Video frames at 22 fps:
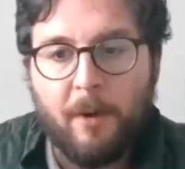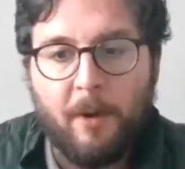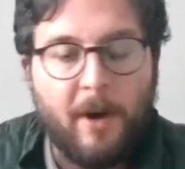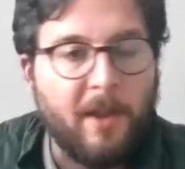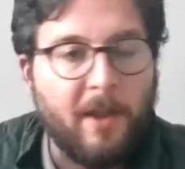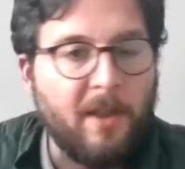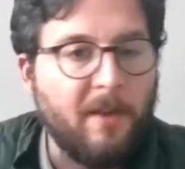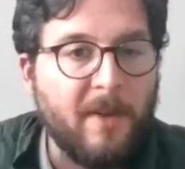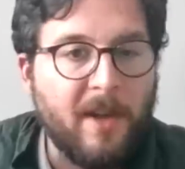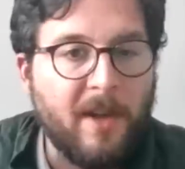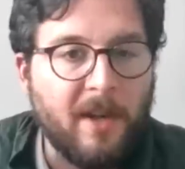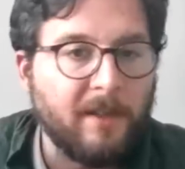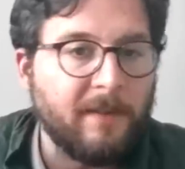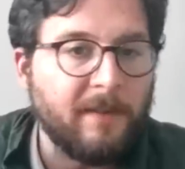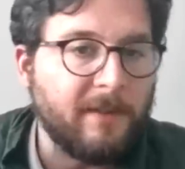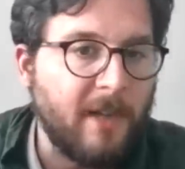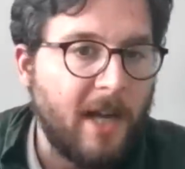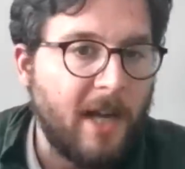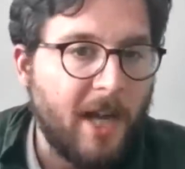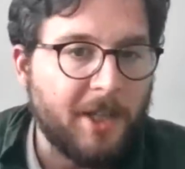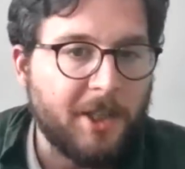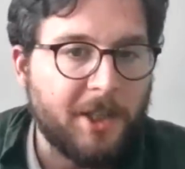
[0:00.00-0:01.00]
Around the middle of
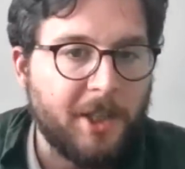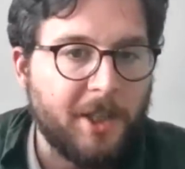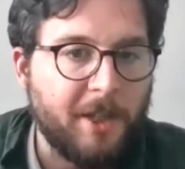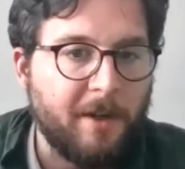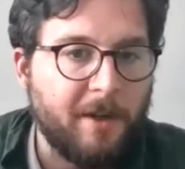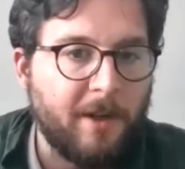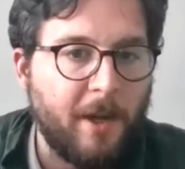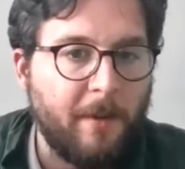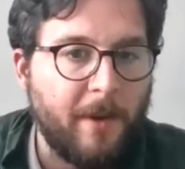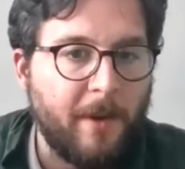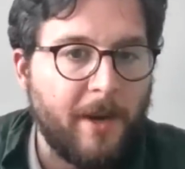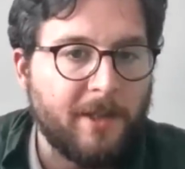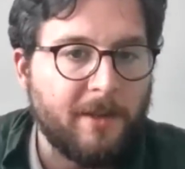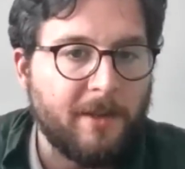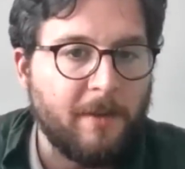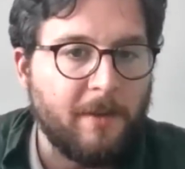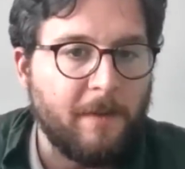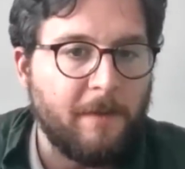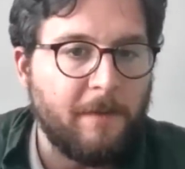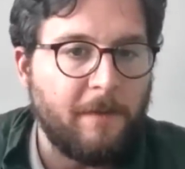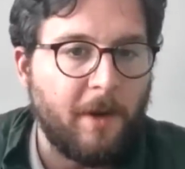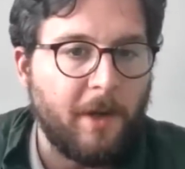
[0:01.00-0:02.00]
last year, they raised a
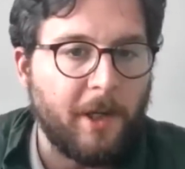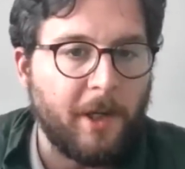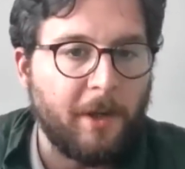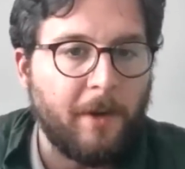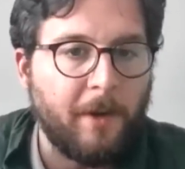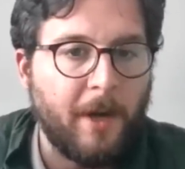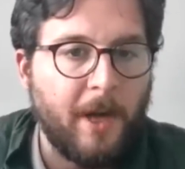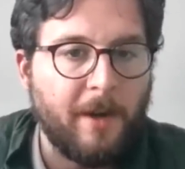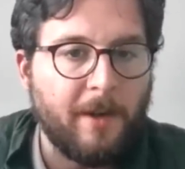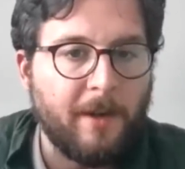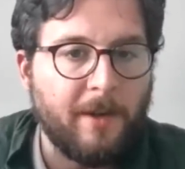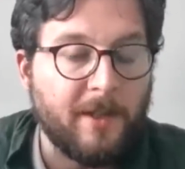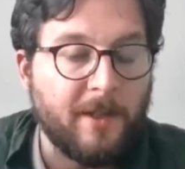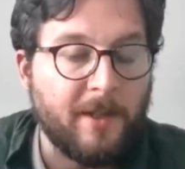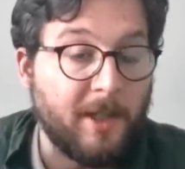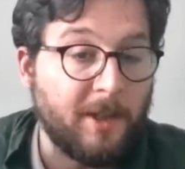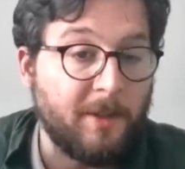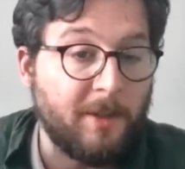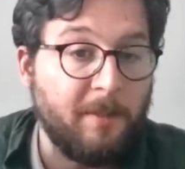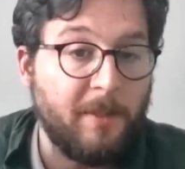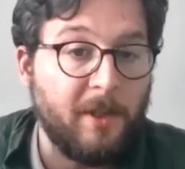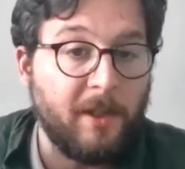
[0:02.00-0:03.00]
new funding round in the
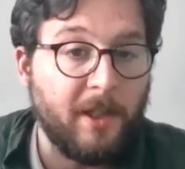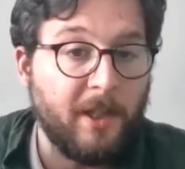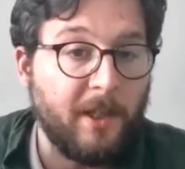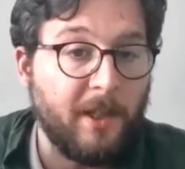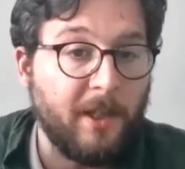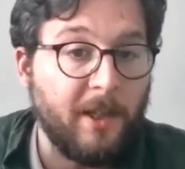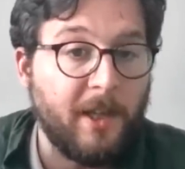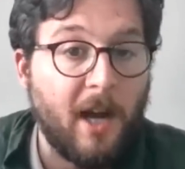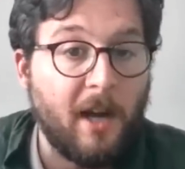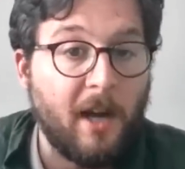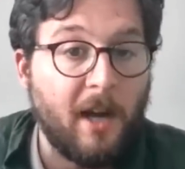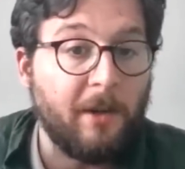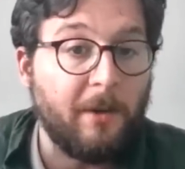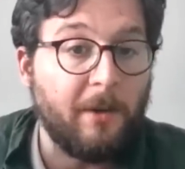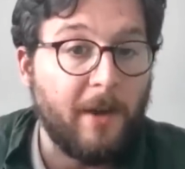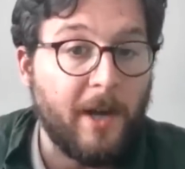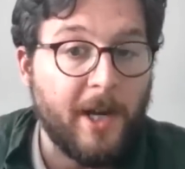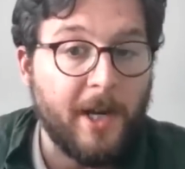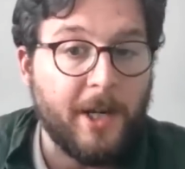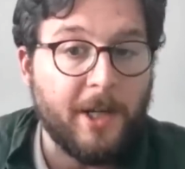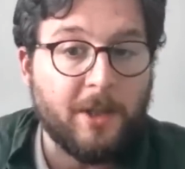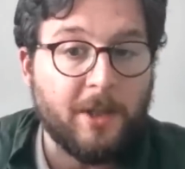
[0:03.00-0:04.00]
$6 billion
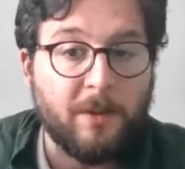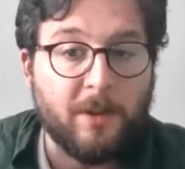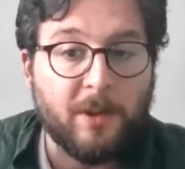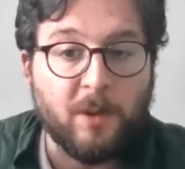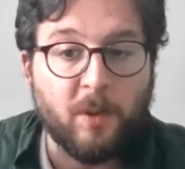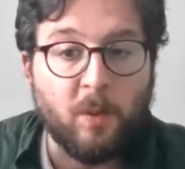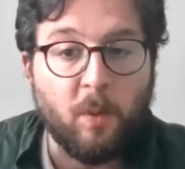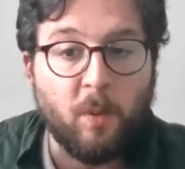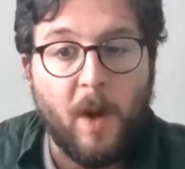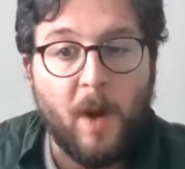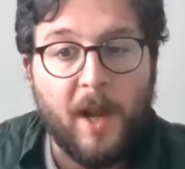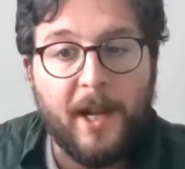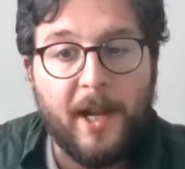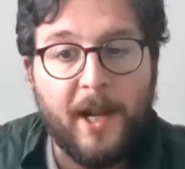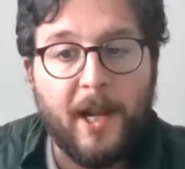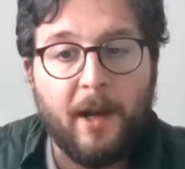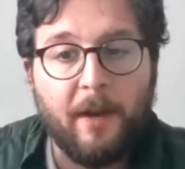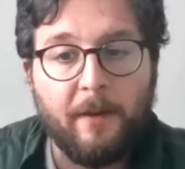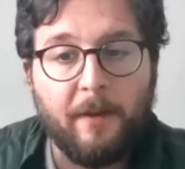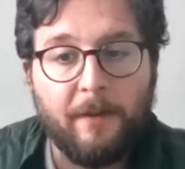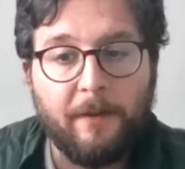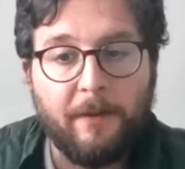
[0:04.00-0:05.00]
range, which is way
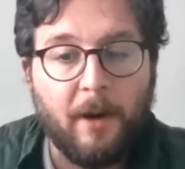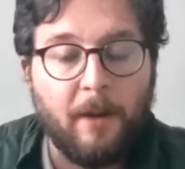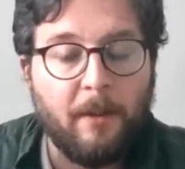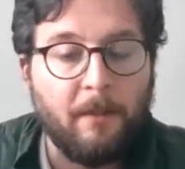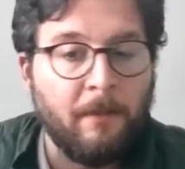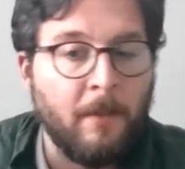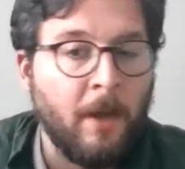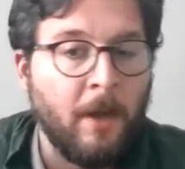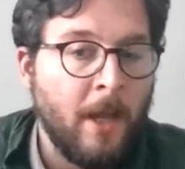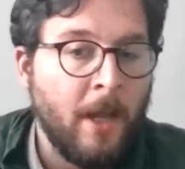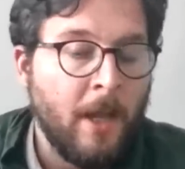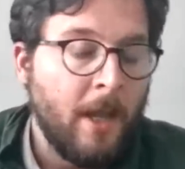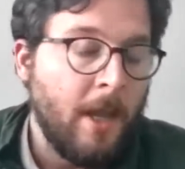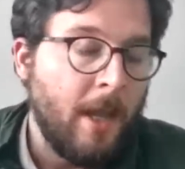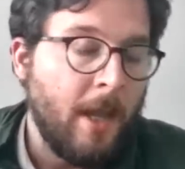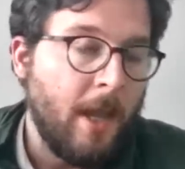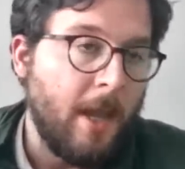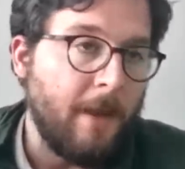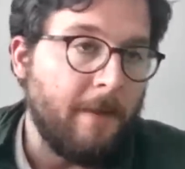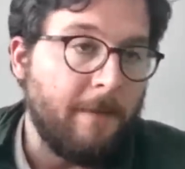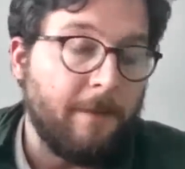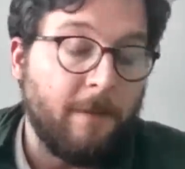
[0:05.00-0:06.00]
down from
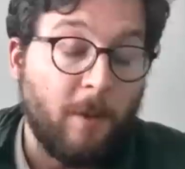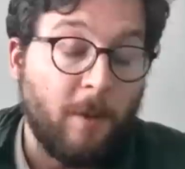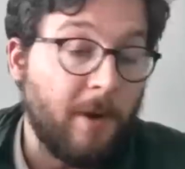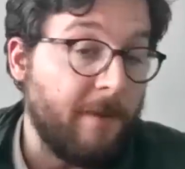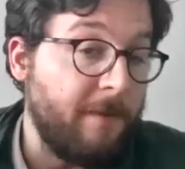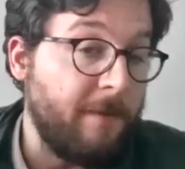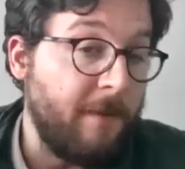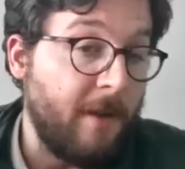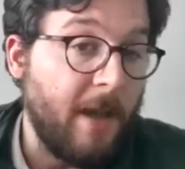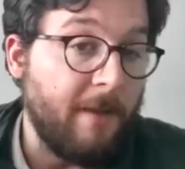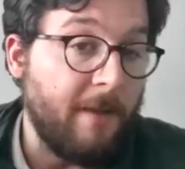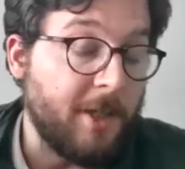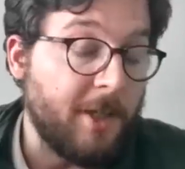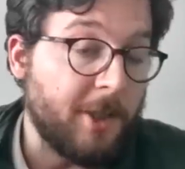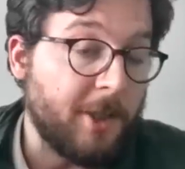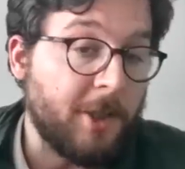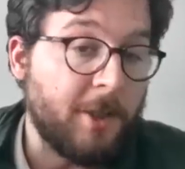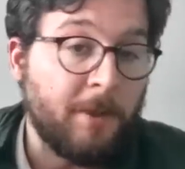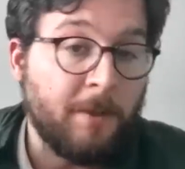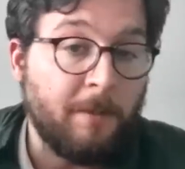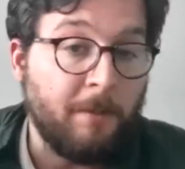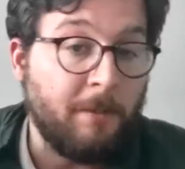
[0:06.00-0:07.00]
a 45
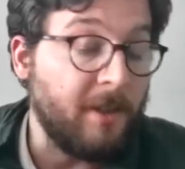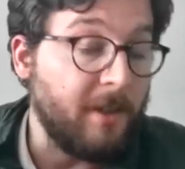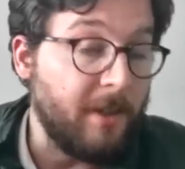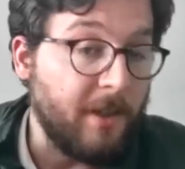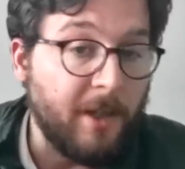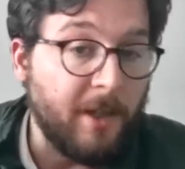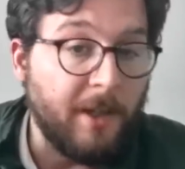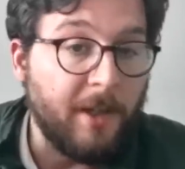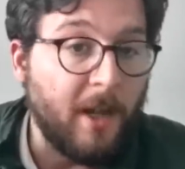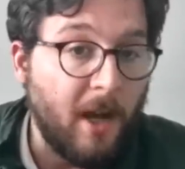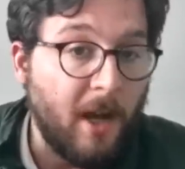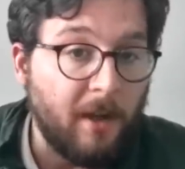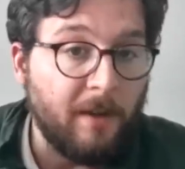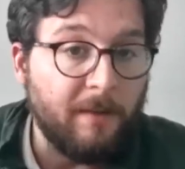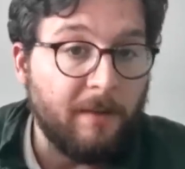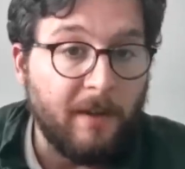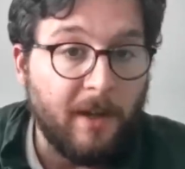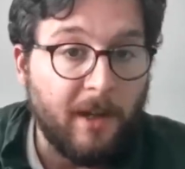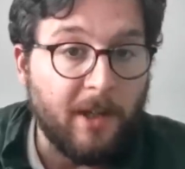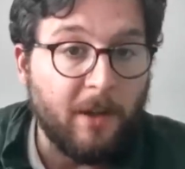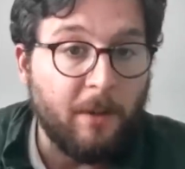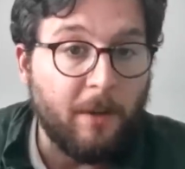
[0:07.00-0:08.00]
ish billion dollar
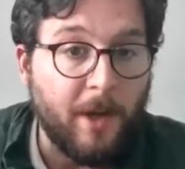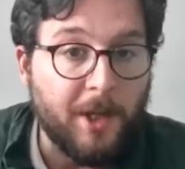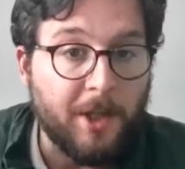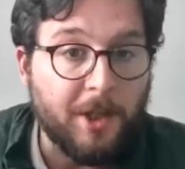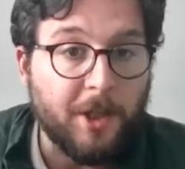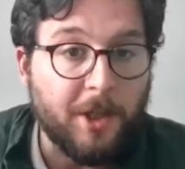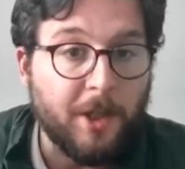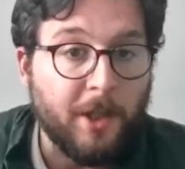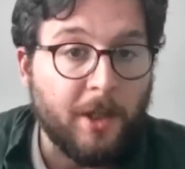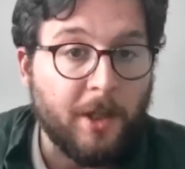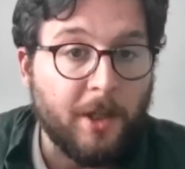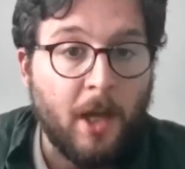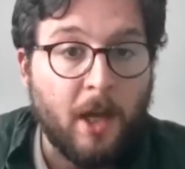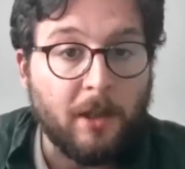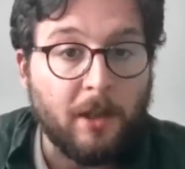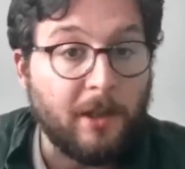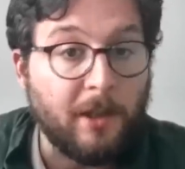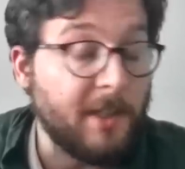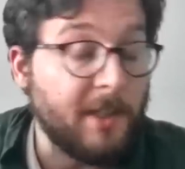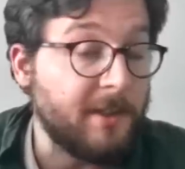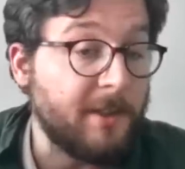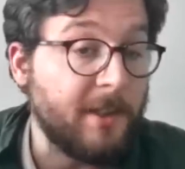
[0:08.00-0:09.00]
valuation
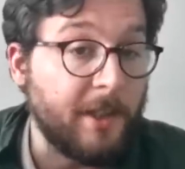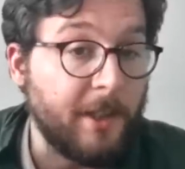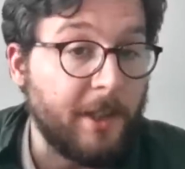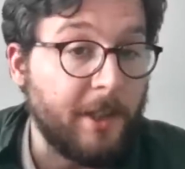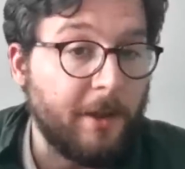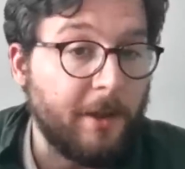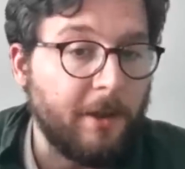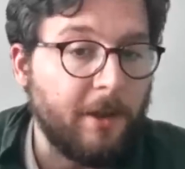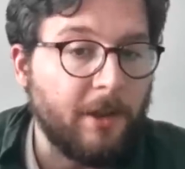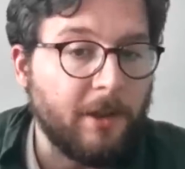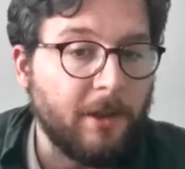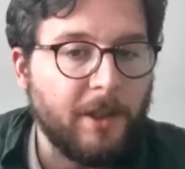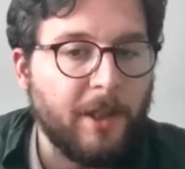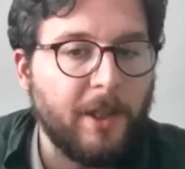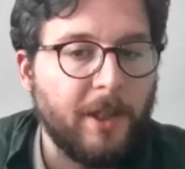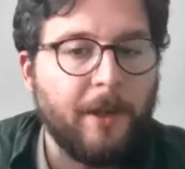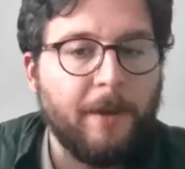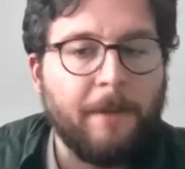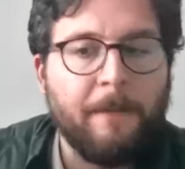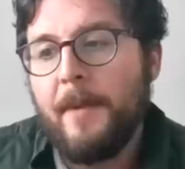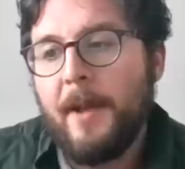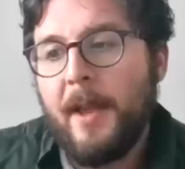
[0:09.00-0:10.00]
less than a year earlier.